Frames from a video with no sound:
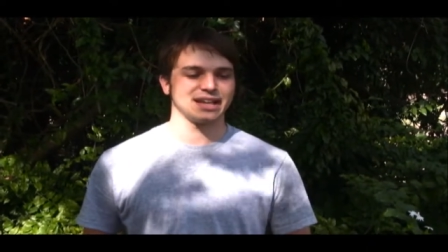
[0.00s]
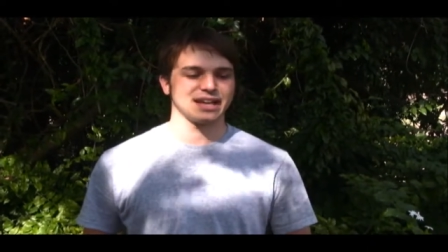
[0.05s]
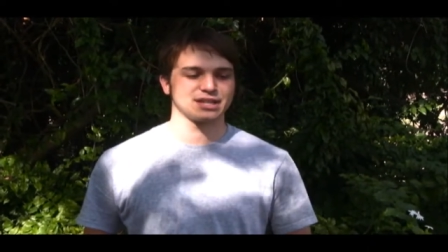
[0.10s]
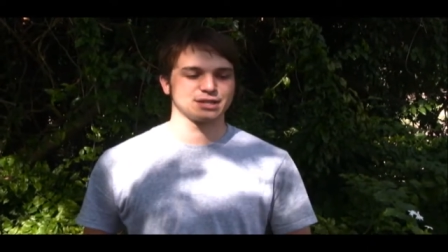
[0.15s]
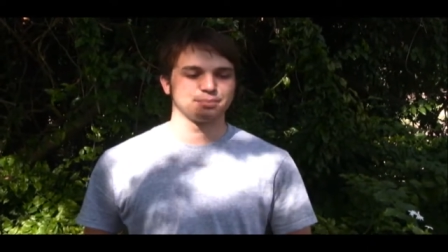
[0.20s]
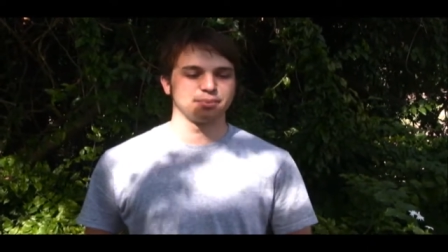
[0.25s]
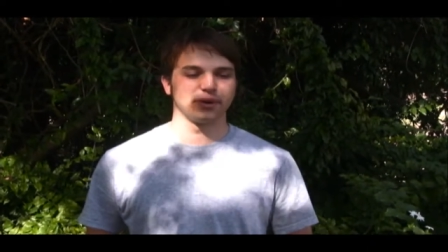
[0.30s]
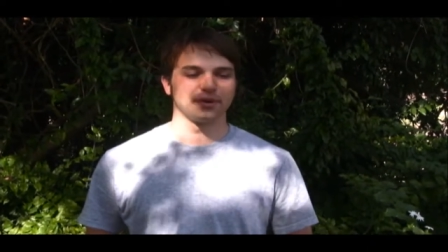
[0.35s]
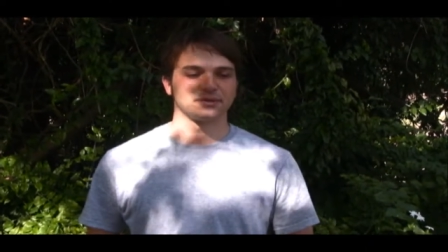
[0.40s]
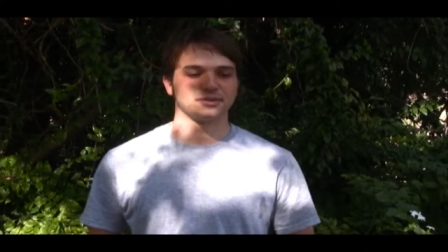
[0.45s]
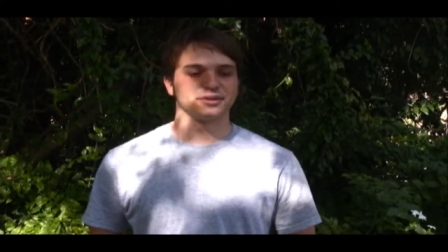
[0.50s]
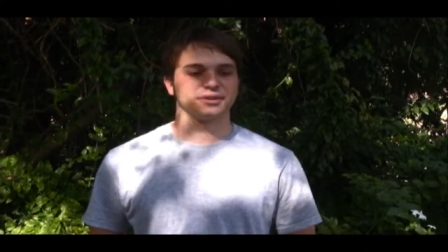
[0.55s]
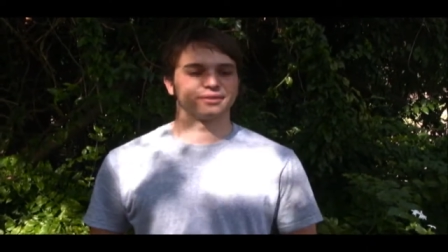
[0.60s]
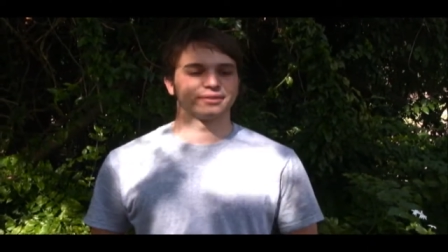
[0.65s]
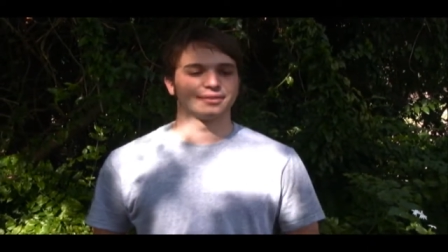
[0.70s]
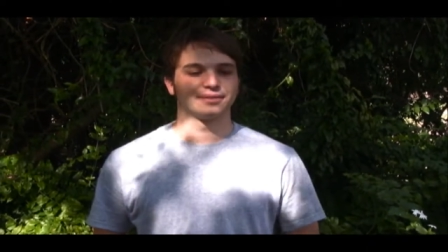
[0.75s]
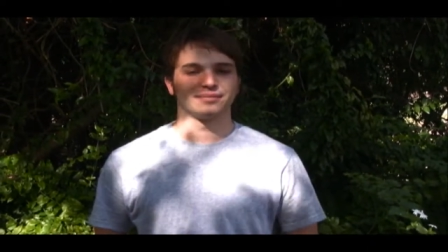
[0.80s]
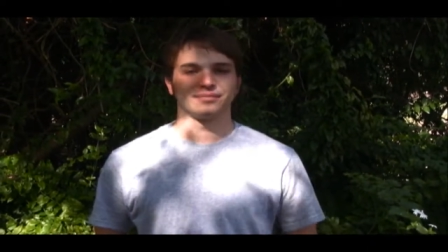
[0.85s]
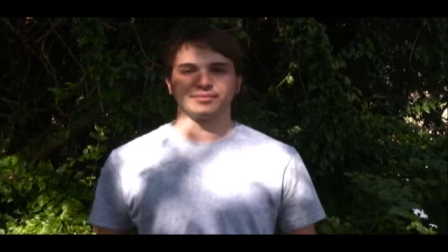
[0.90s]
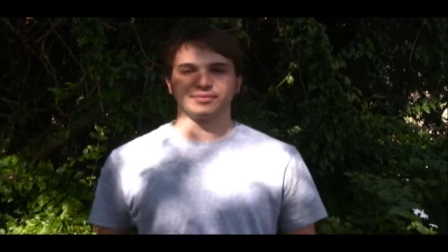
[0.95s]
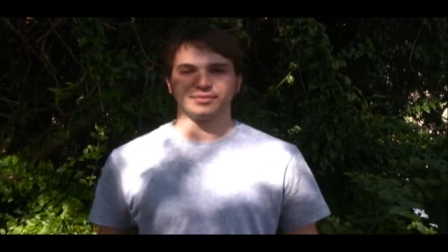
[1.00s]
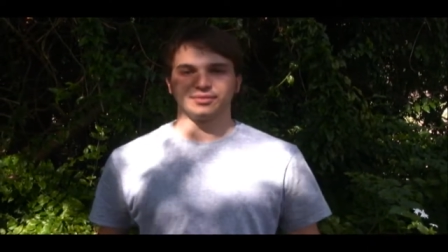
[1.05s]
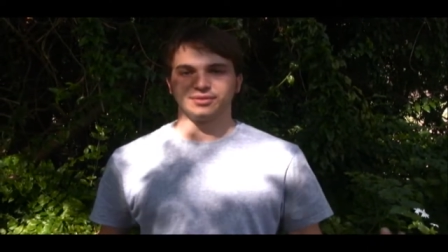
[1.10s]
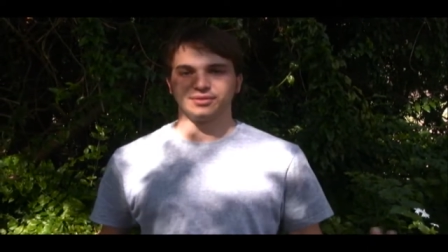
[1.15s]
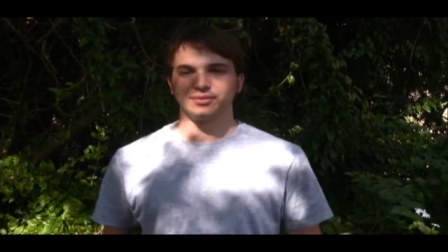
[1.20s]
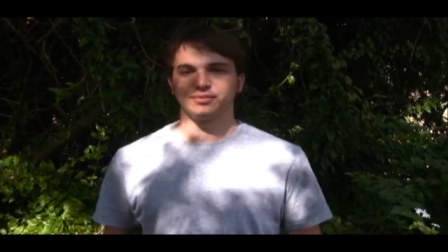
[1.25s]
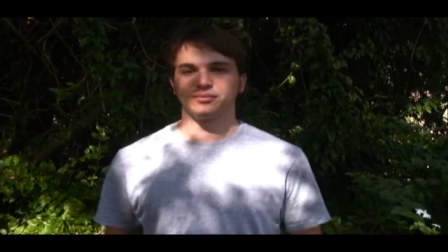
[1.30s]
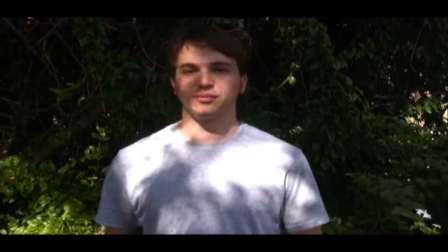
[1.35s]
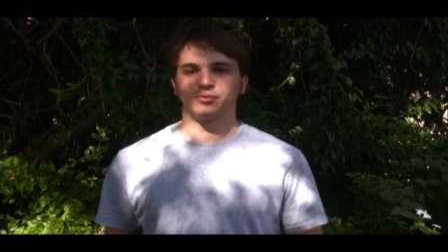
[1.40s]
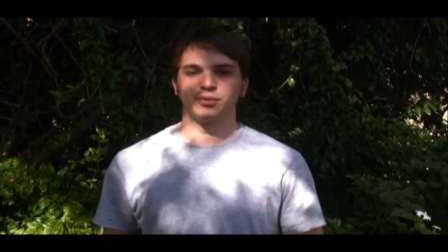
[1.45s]
exposure
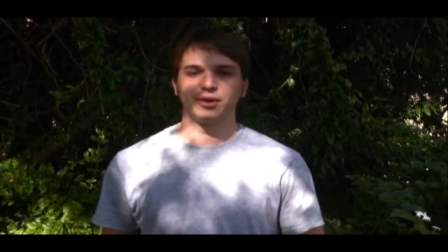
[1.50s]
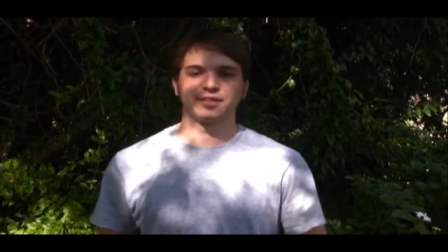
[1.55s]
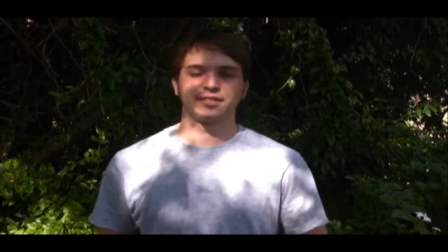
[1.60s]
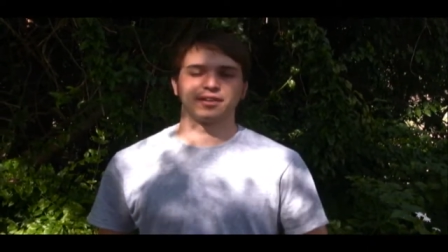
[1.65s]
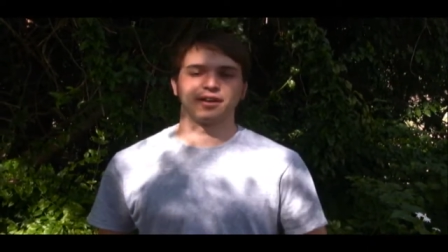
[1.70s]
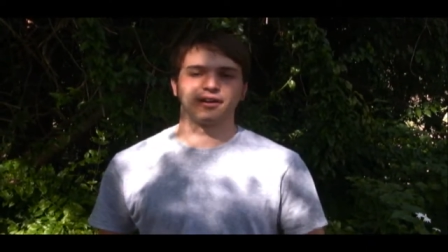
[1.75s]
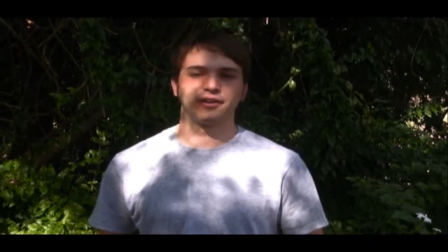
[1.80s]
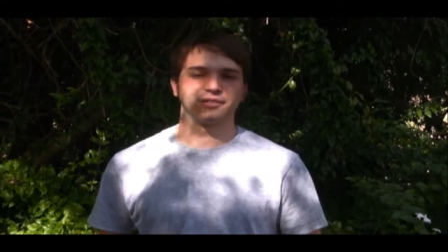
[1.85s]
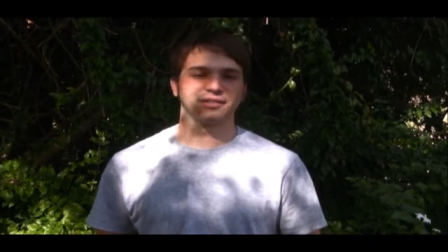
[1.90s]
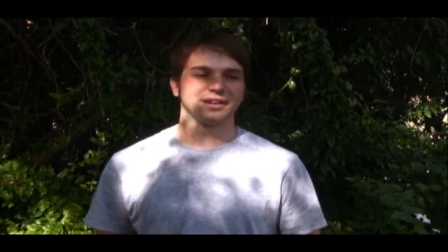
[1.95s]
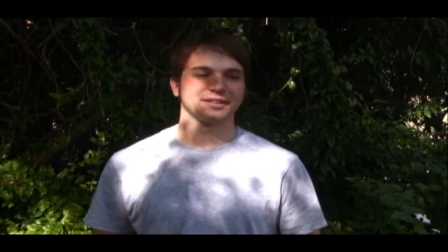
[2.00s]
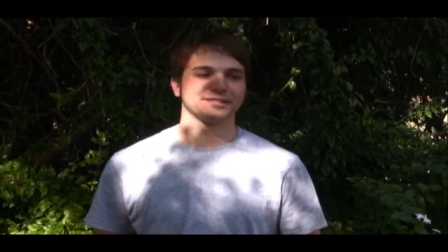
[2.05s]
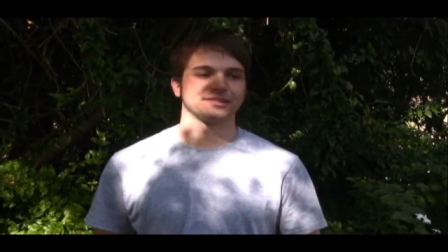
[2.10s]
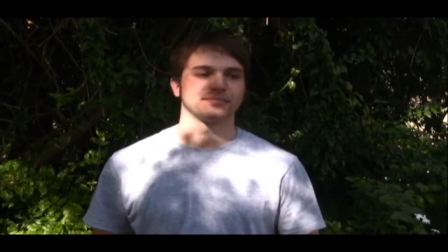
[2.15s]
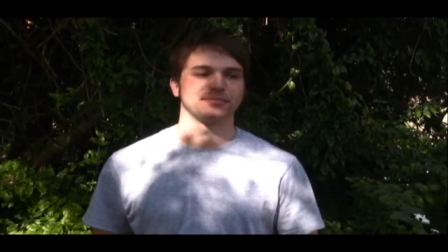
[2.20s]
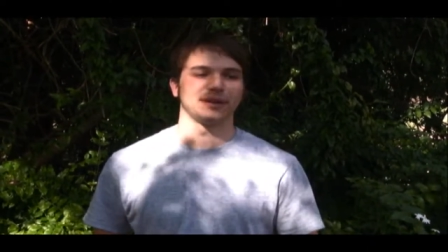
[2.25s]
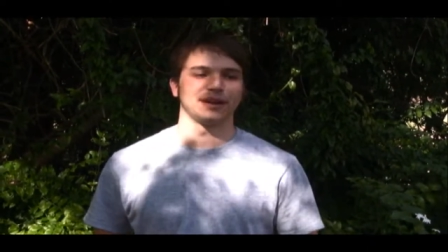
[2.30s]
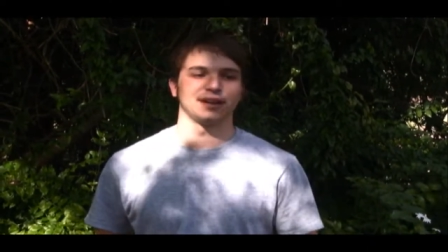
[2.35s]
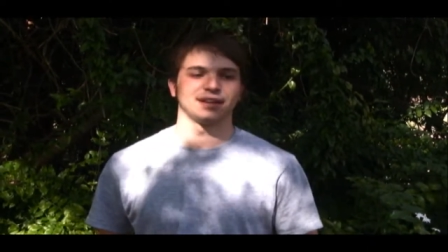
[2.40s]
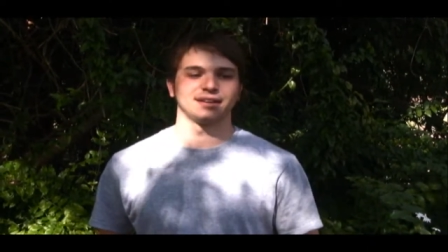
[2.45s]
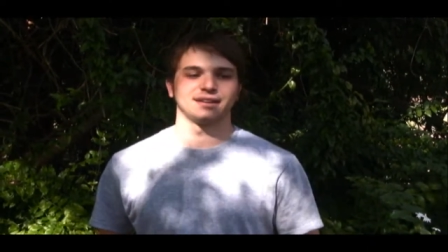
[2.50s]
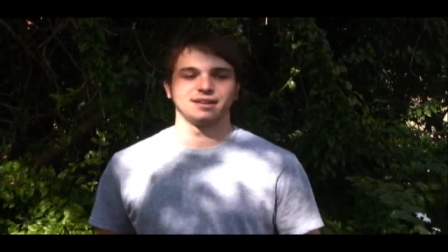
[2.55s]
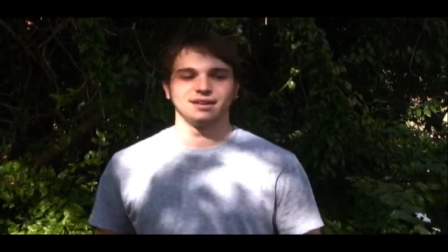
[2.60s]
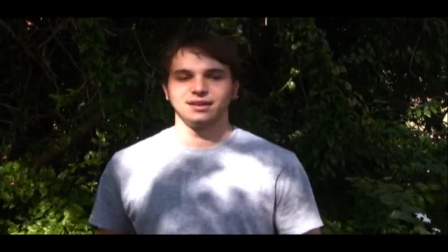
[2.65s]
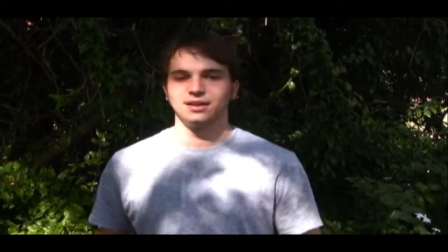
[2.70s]
with our electric bike,